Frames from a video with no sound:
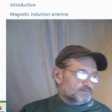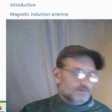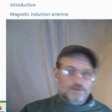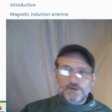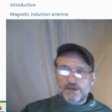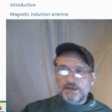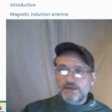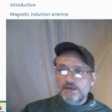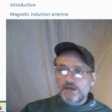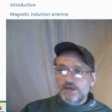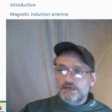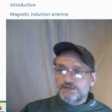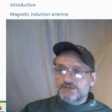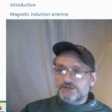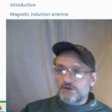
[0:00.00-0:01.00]
Okay,
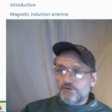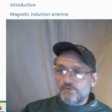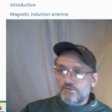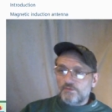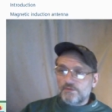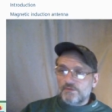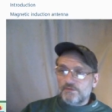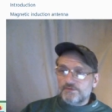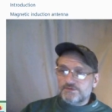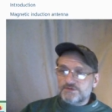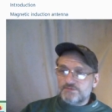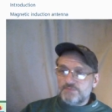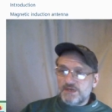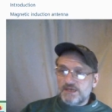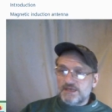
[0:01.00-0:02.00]
so
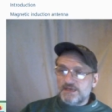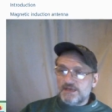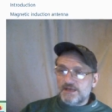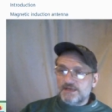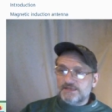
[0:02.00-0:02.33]
to me,